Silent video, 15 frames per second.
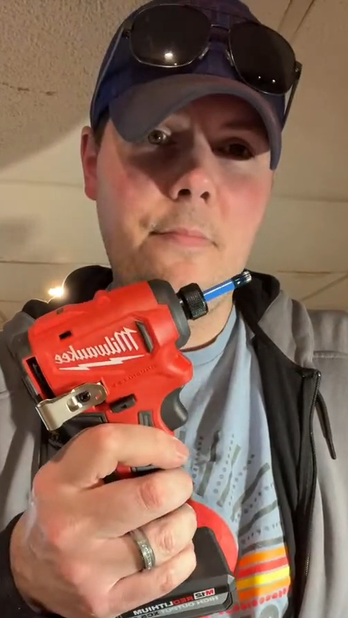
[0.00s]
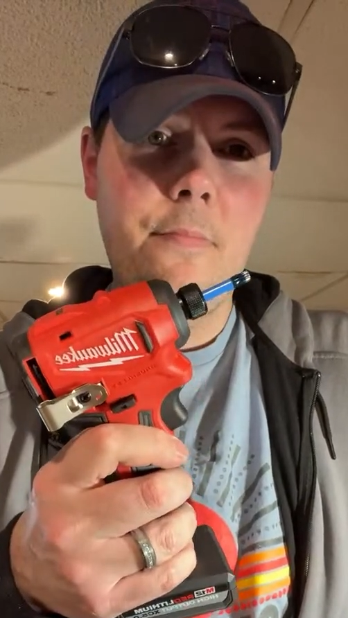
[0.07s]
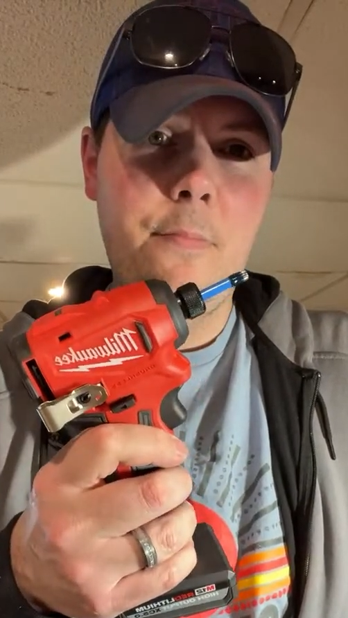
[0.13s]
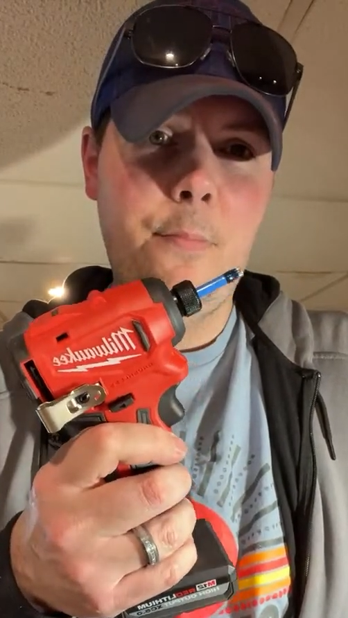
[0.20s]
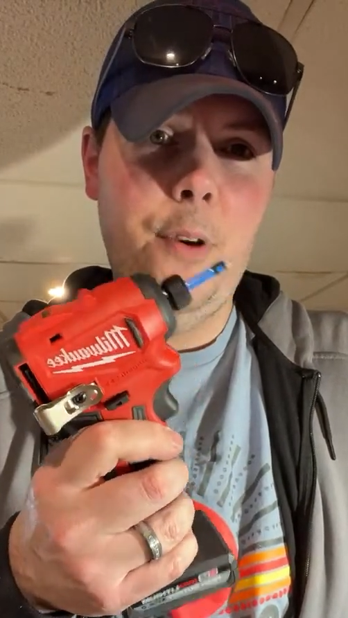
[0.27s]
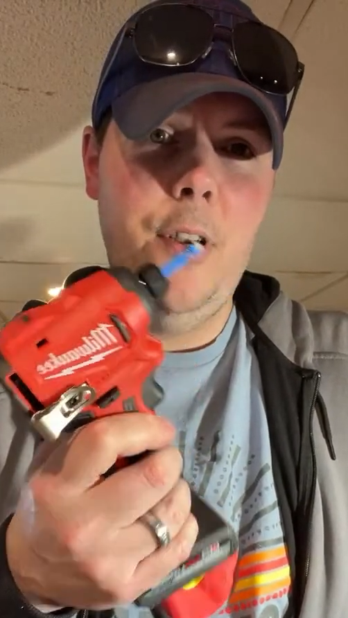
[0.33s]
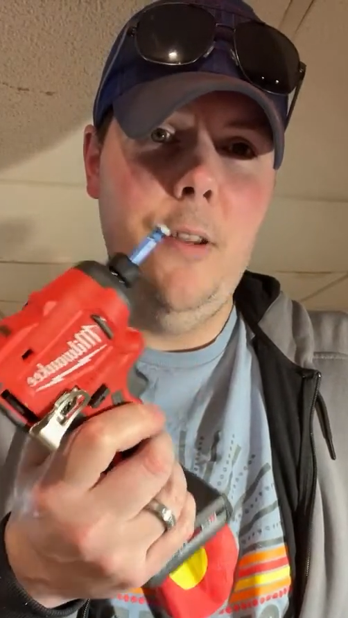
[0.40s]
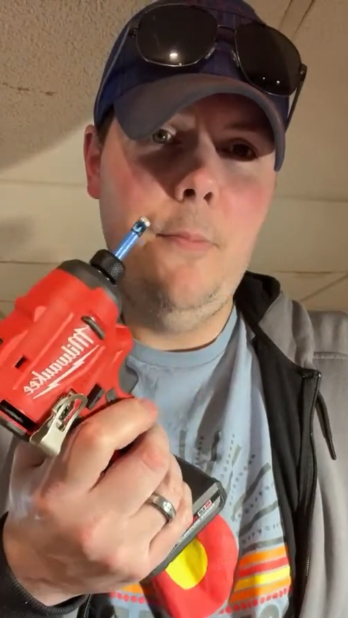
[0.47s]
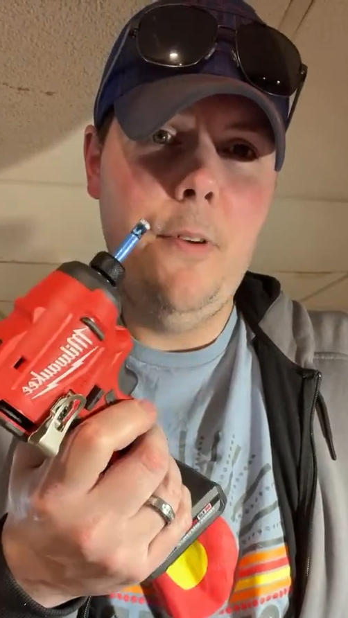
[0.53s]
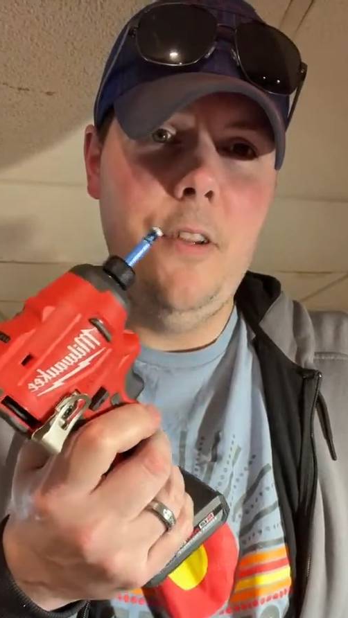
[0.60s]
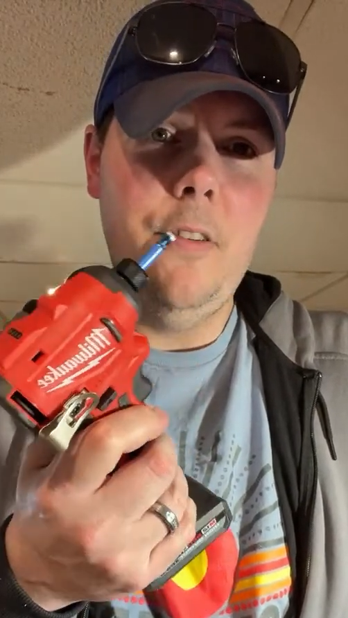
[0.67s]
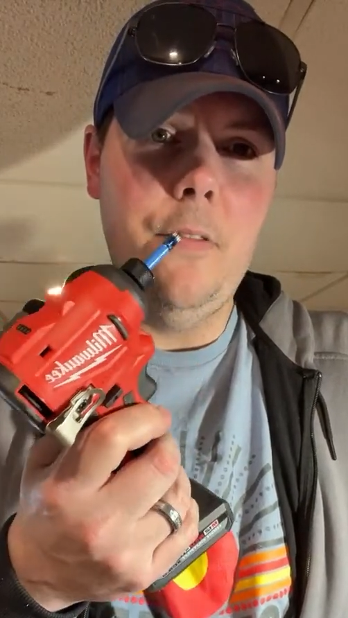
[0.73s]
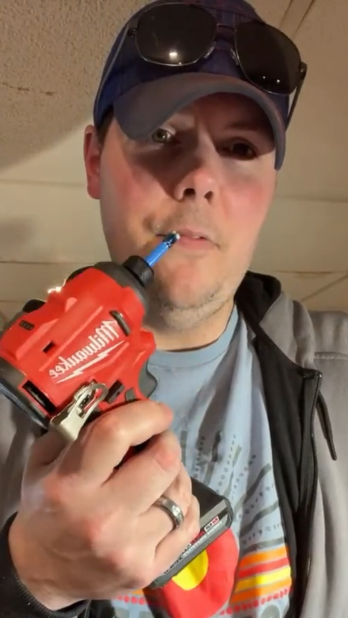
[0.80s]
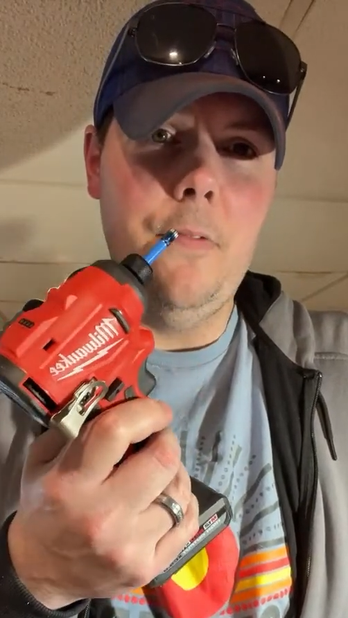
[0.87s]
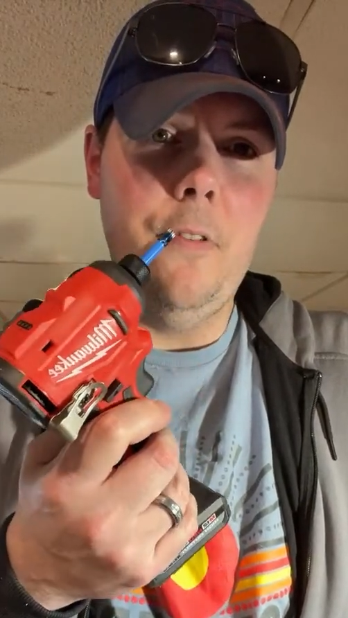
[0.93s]
pretty
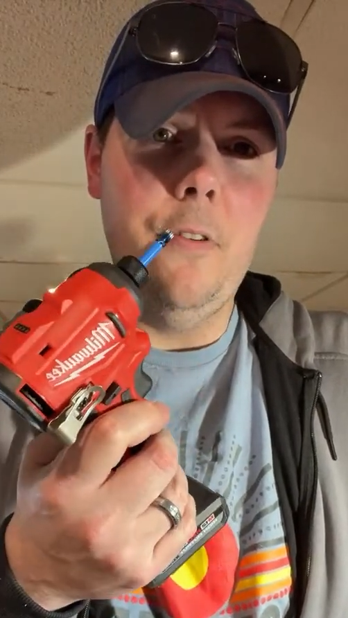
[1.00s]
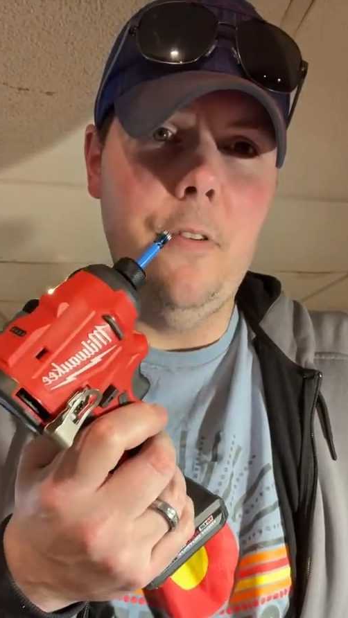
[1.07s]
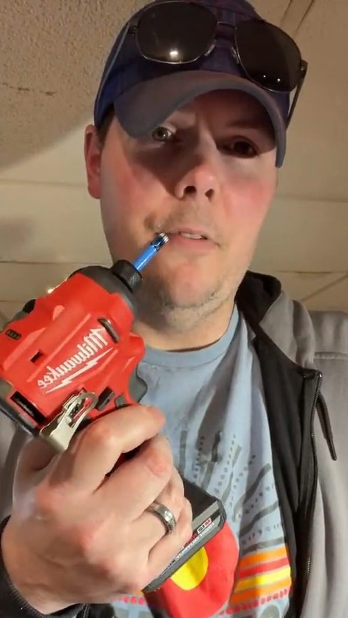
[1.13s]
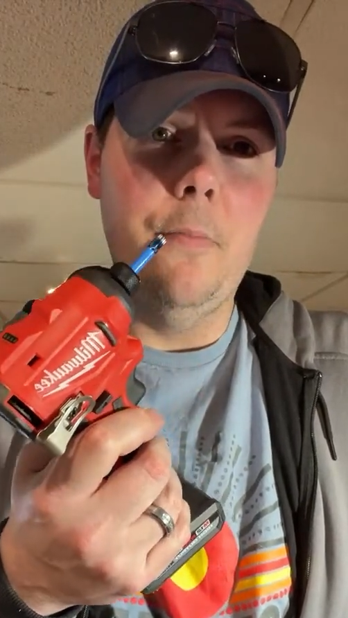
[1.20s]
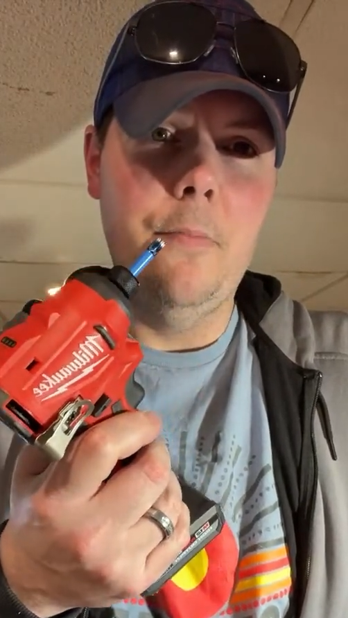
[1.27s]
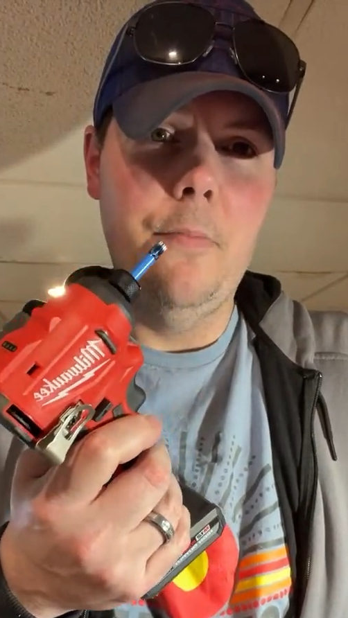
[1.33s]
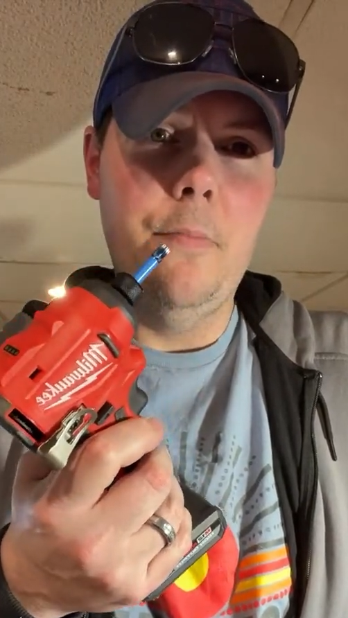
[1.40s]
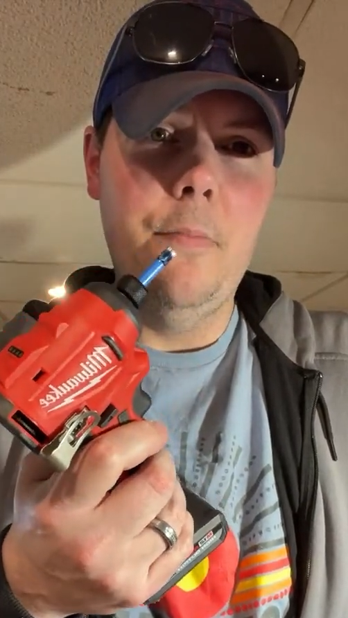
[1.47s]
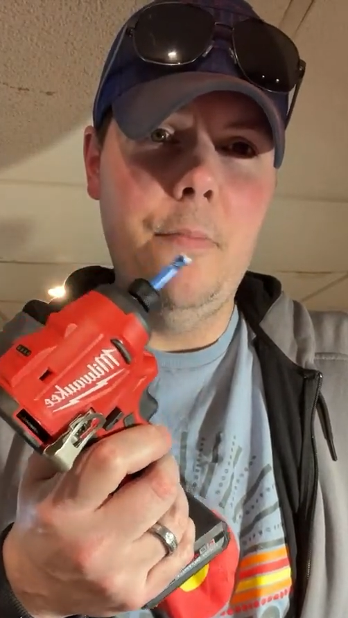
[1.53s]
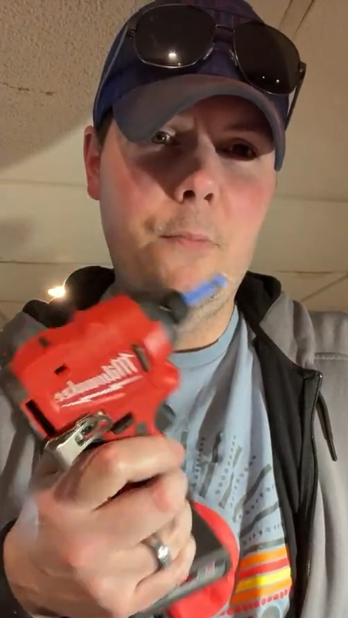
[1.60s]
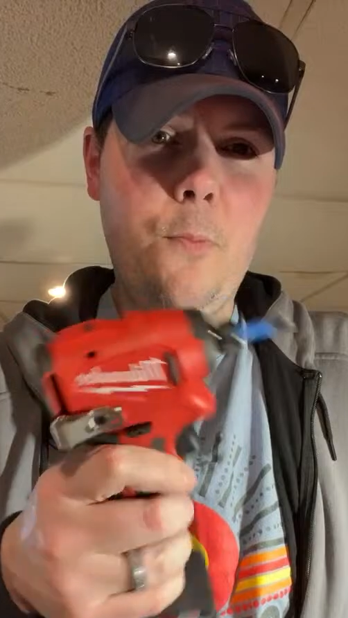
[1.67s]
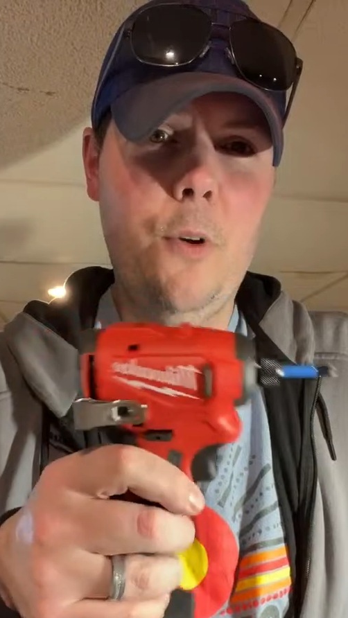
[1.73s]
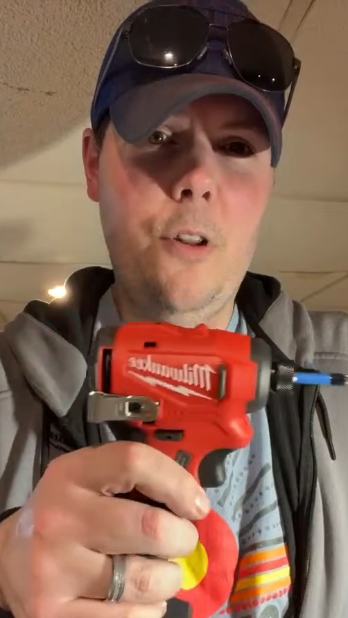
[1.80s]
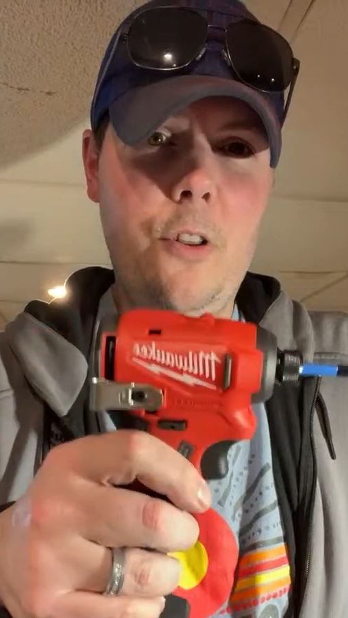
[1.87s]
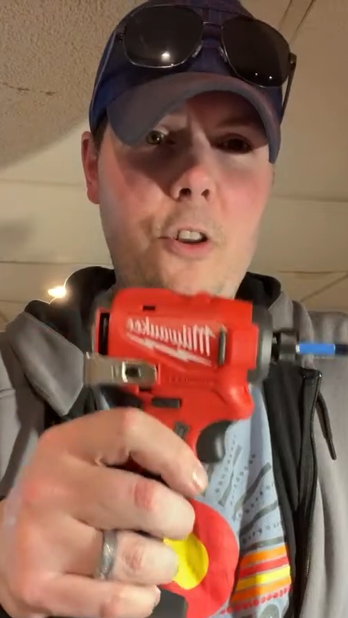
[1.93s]
impressive for
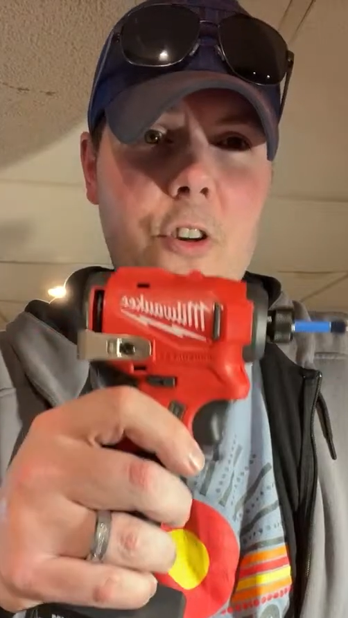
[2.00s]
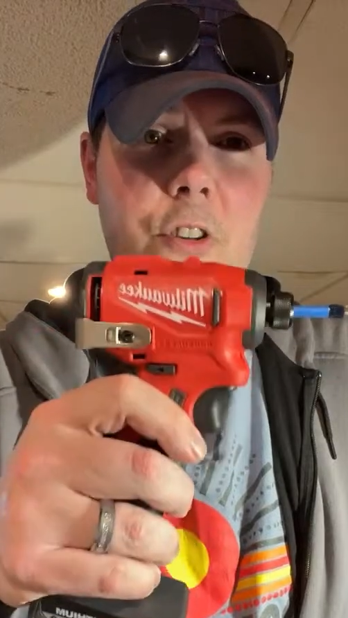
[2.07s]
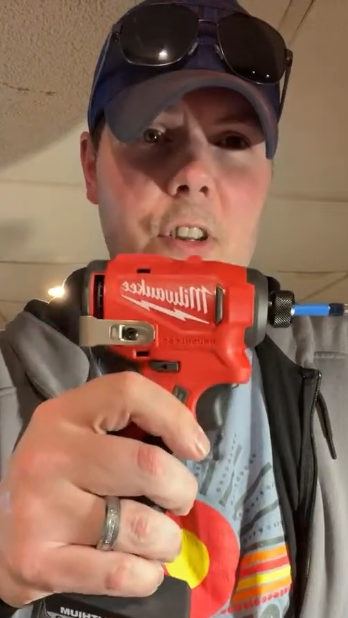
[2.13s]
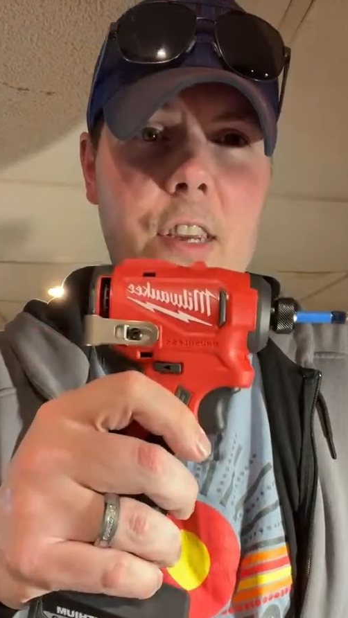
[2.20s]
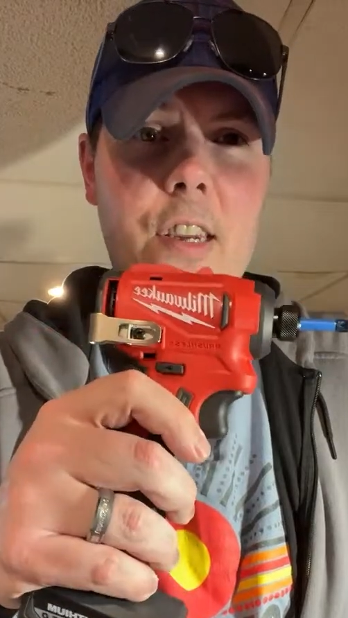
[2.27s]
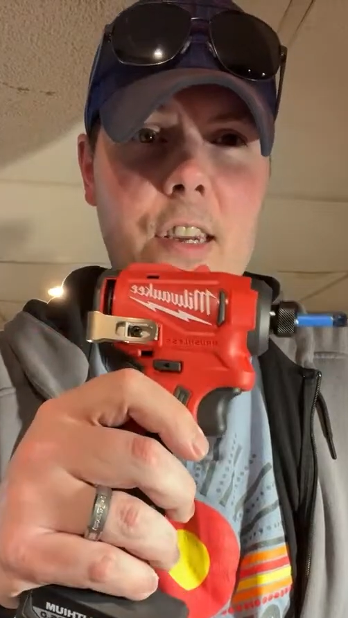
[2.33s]
what looks like